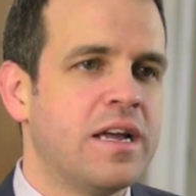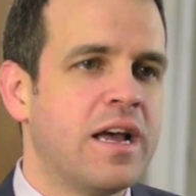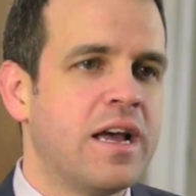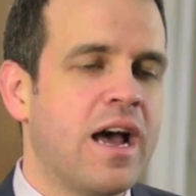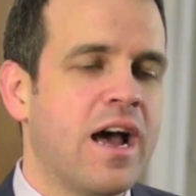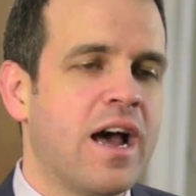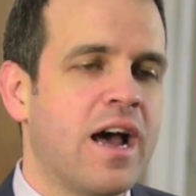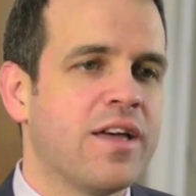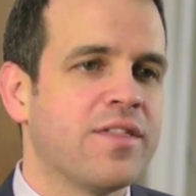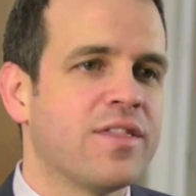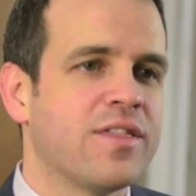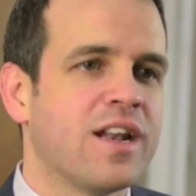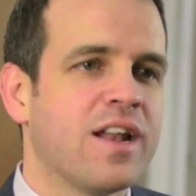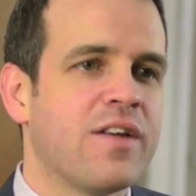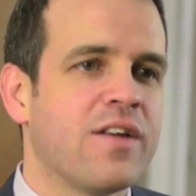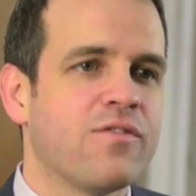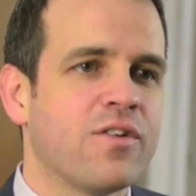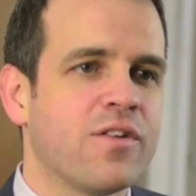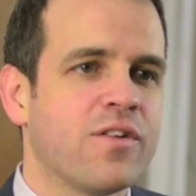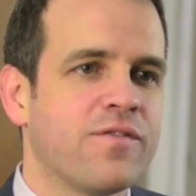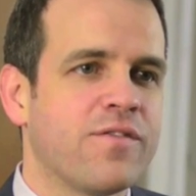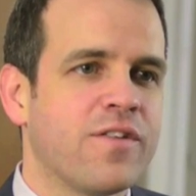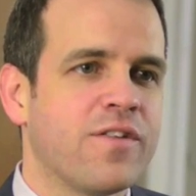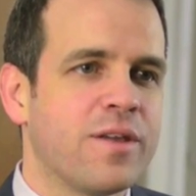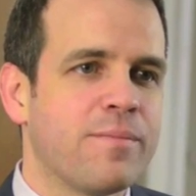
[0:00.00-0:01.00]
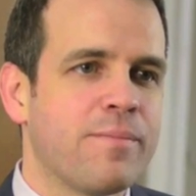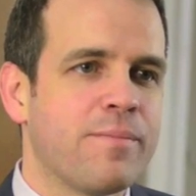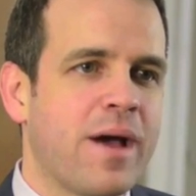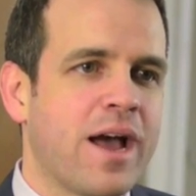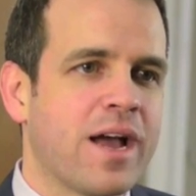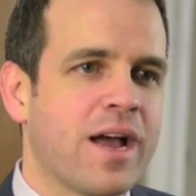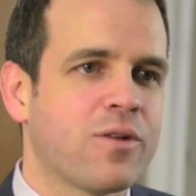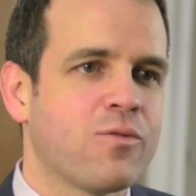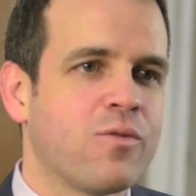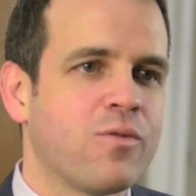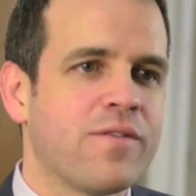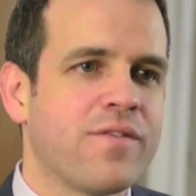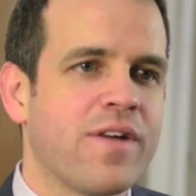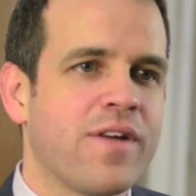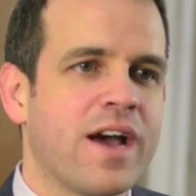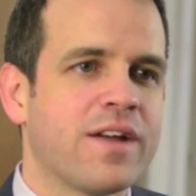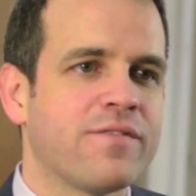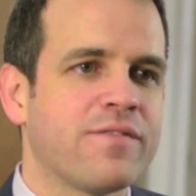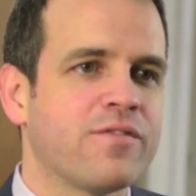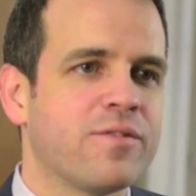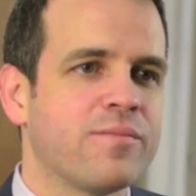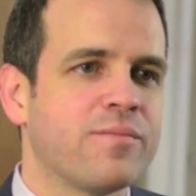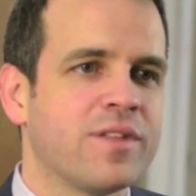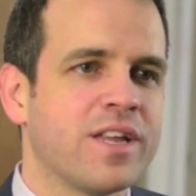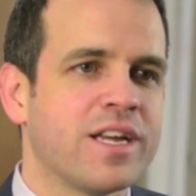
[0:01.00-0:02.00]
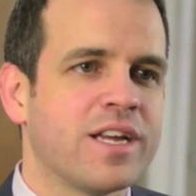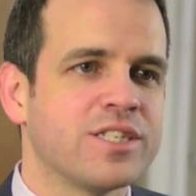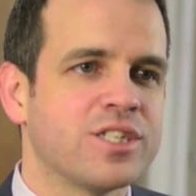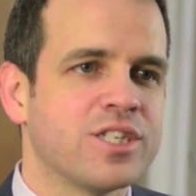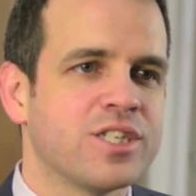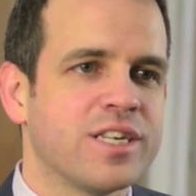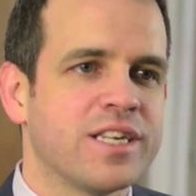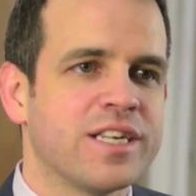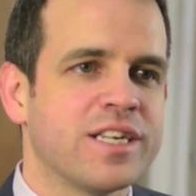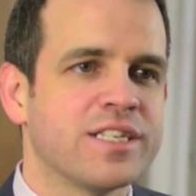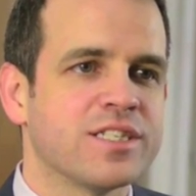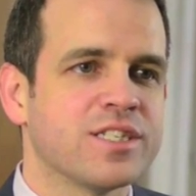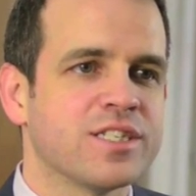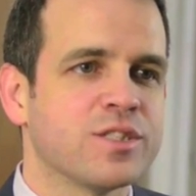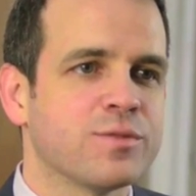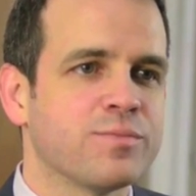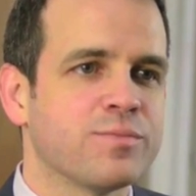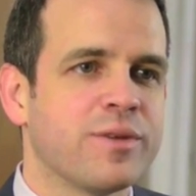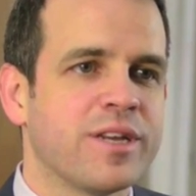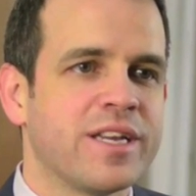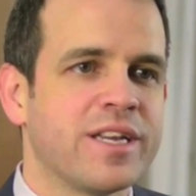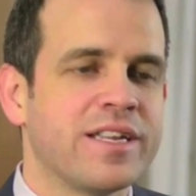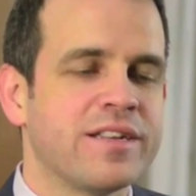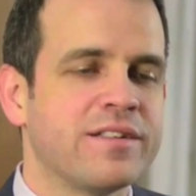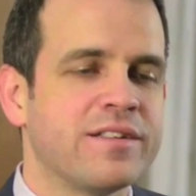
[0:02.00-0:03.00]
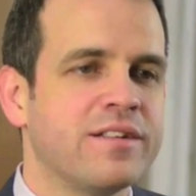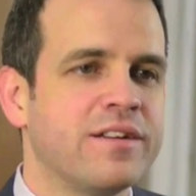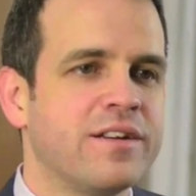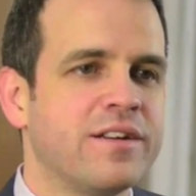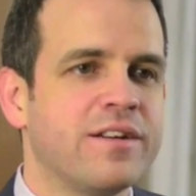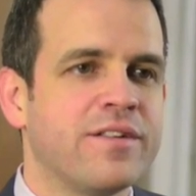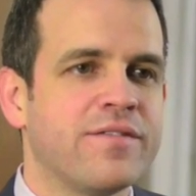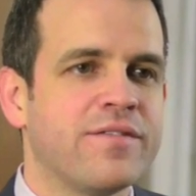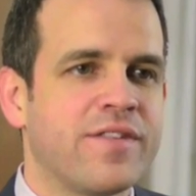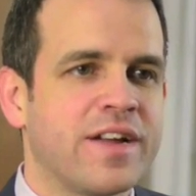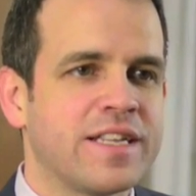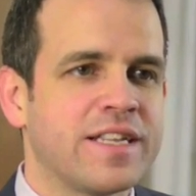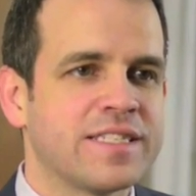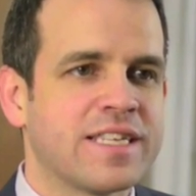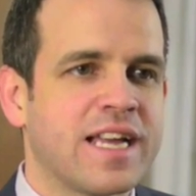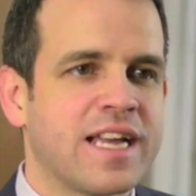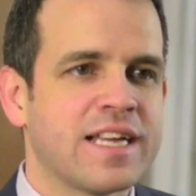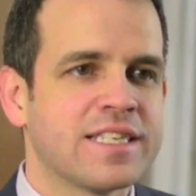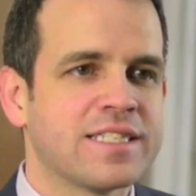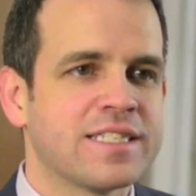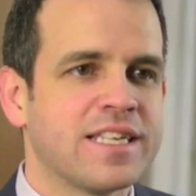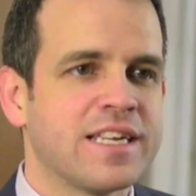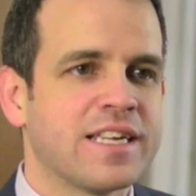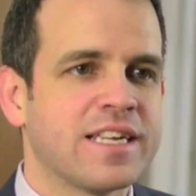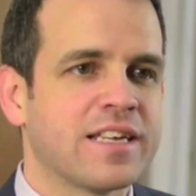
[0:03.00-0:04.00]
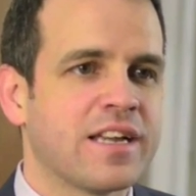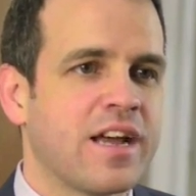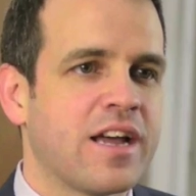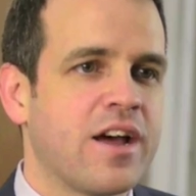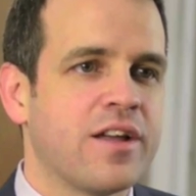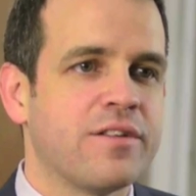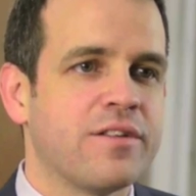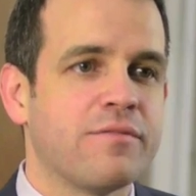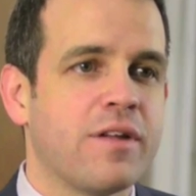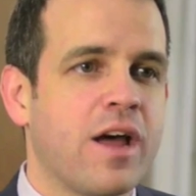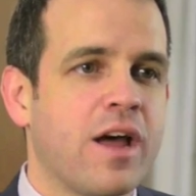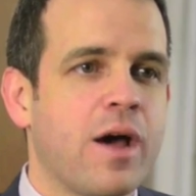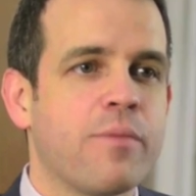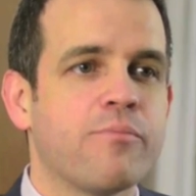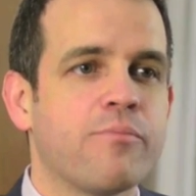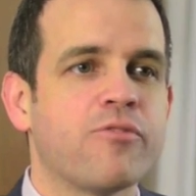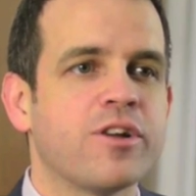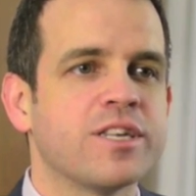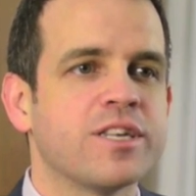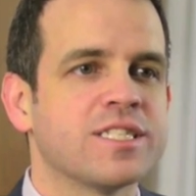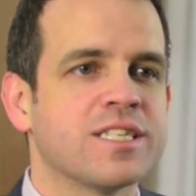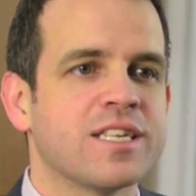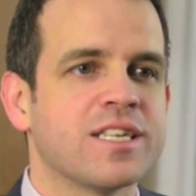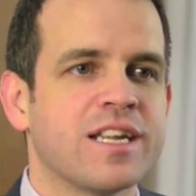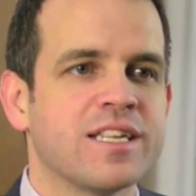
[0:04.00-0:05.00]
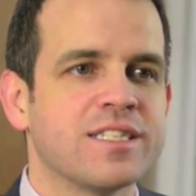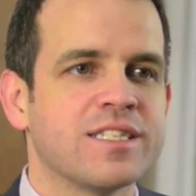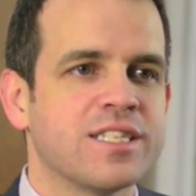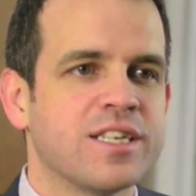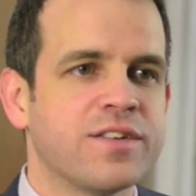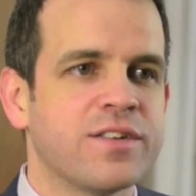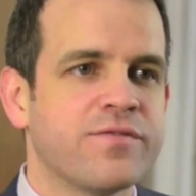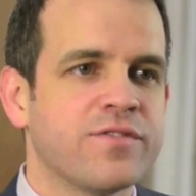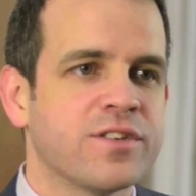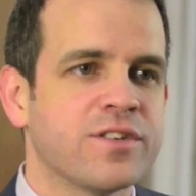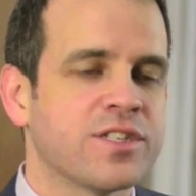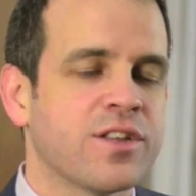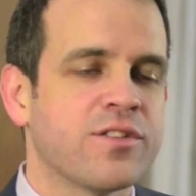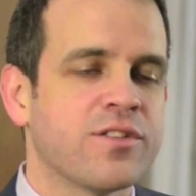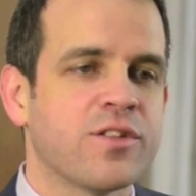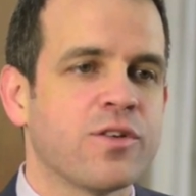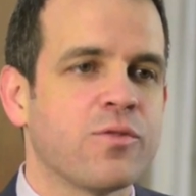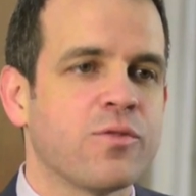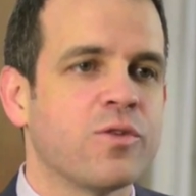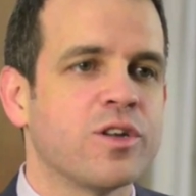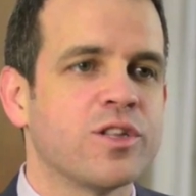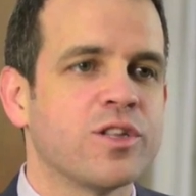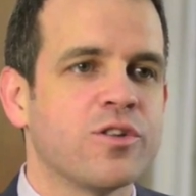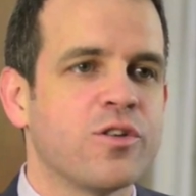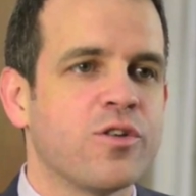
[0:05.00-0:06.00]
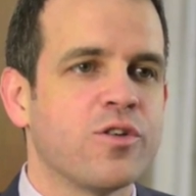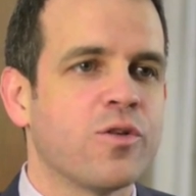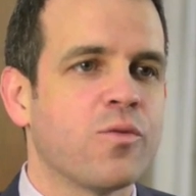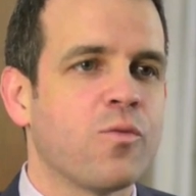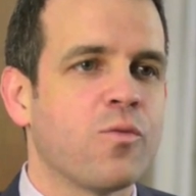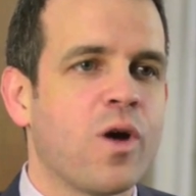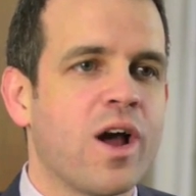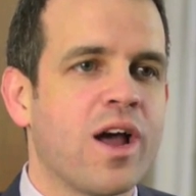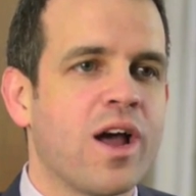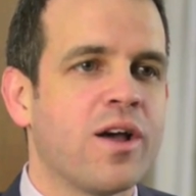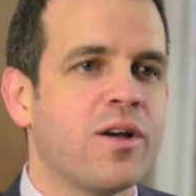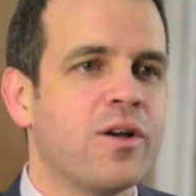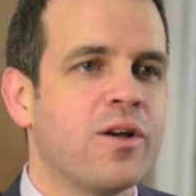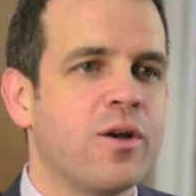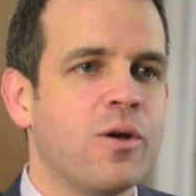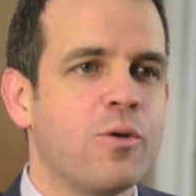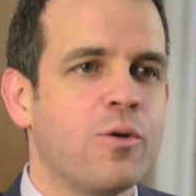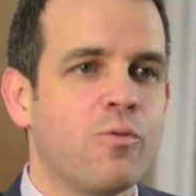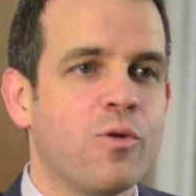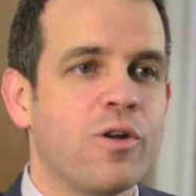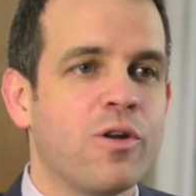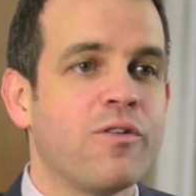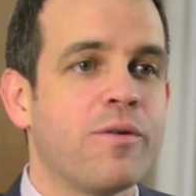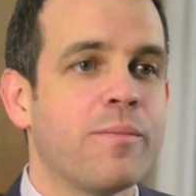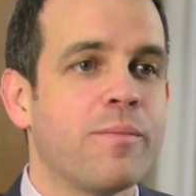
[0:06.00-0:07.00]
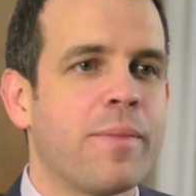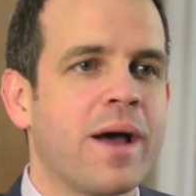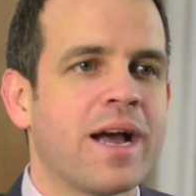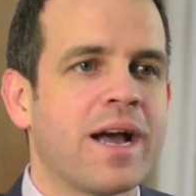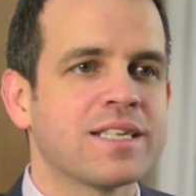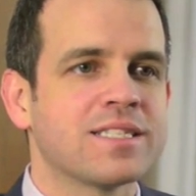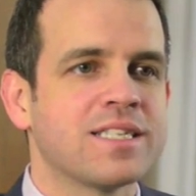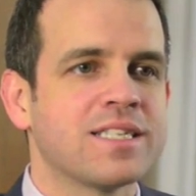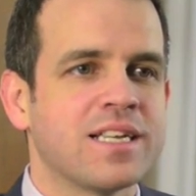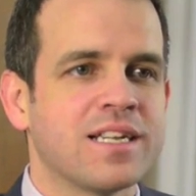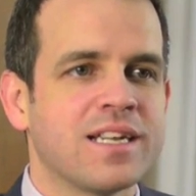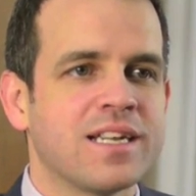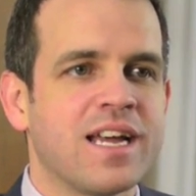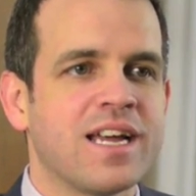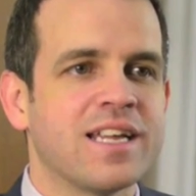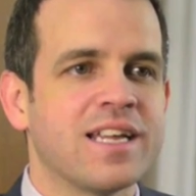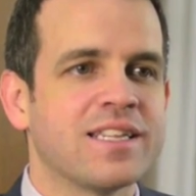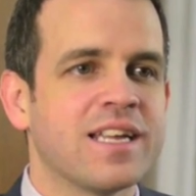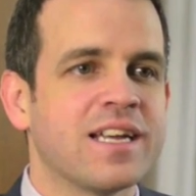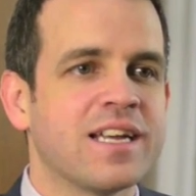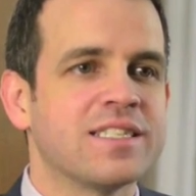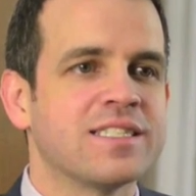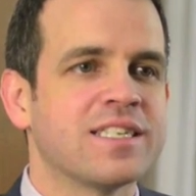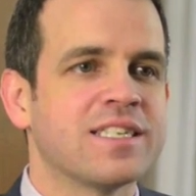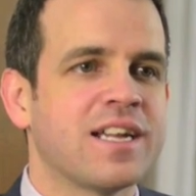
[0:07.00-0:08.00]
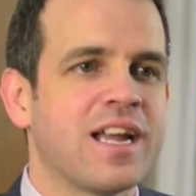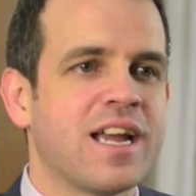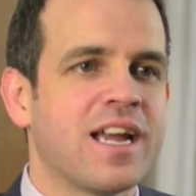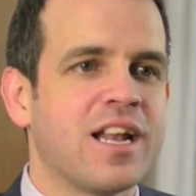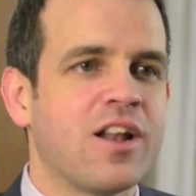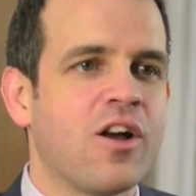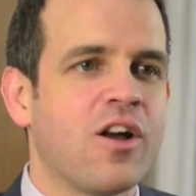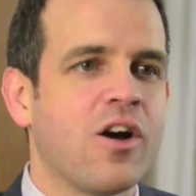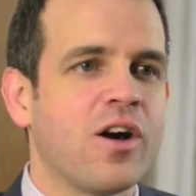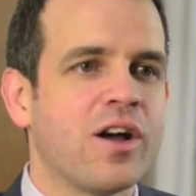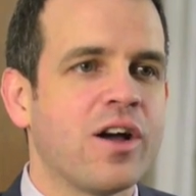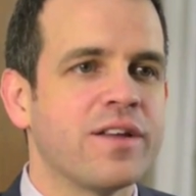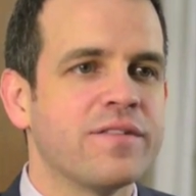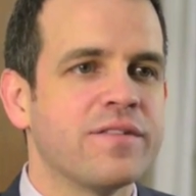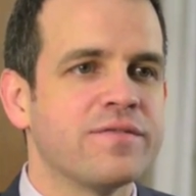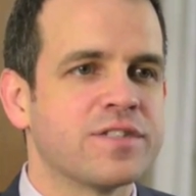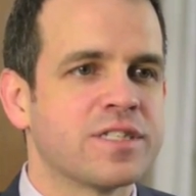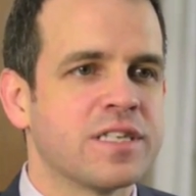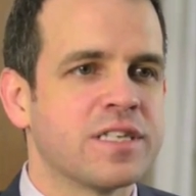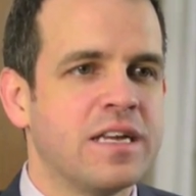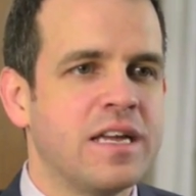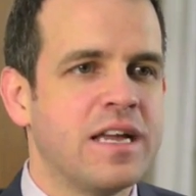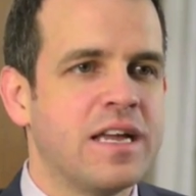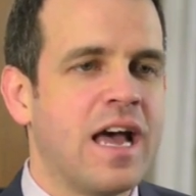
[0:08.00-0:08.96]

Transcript: The level of feedback we've had from the engineers has been fantastic and unprecedented for something we're doing where we're impacting their day-to-day lives,